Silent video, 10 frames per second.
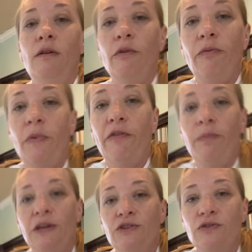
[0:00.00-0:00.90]
with puff
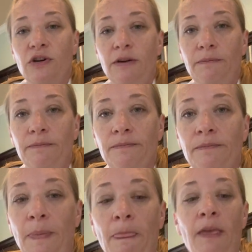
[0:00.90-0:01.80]
pastry.
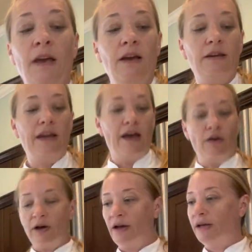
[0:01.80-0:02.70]

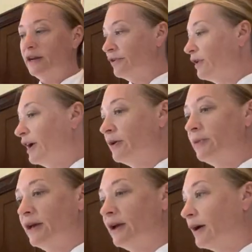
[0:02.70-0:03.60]
Now, another item
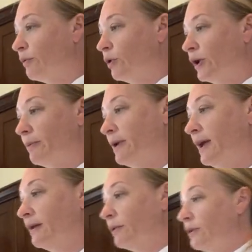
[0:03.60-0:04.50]
that we're going to make,